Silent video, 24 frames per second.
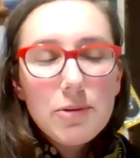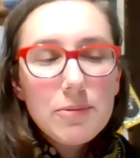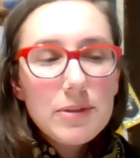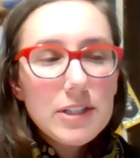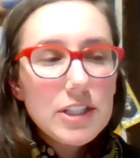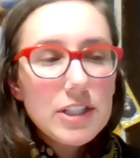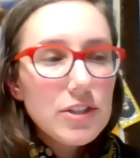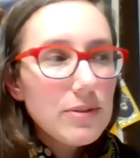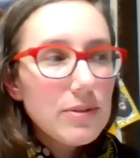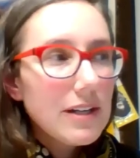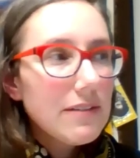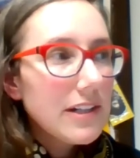We
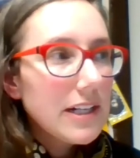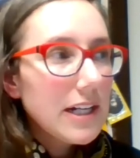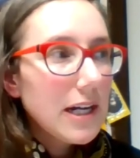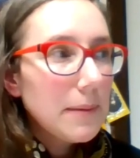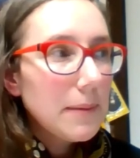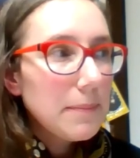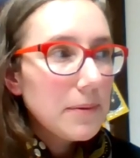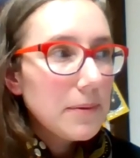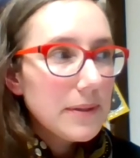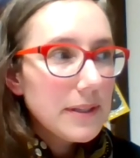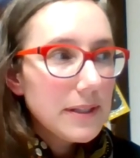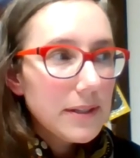do have a
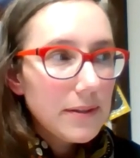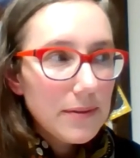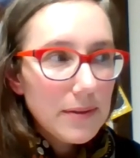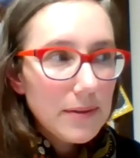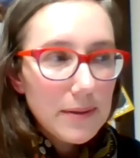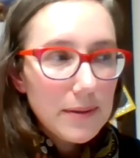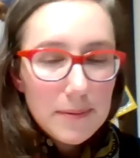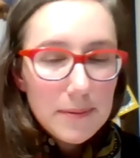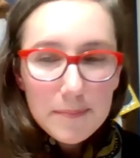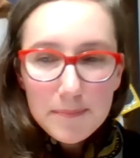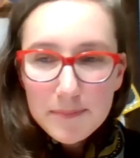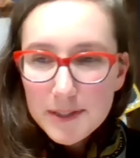couple here
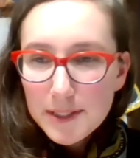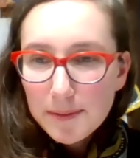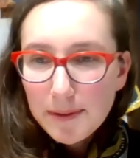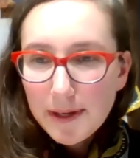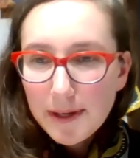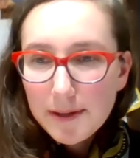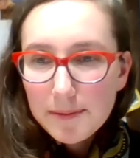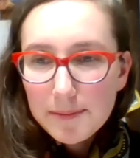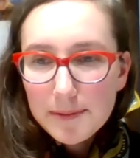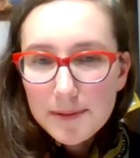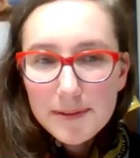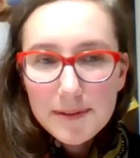though, so
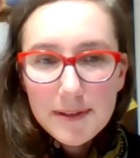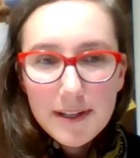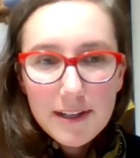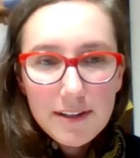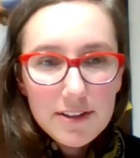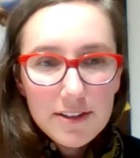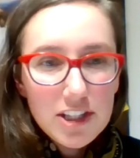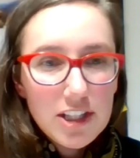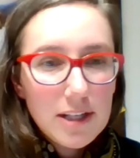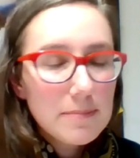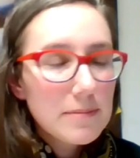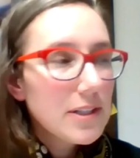I will,
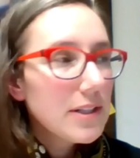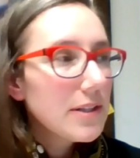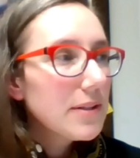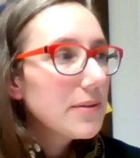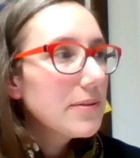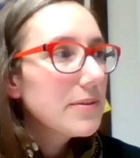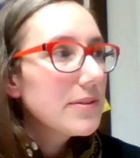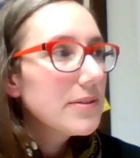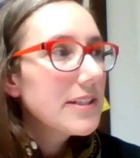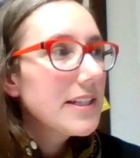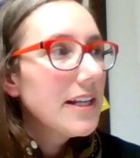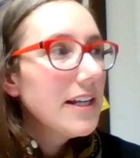I'll jump to
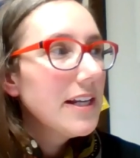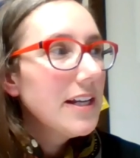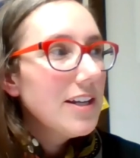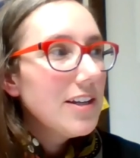those.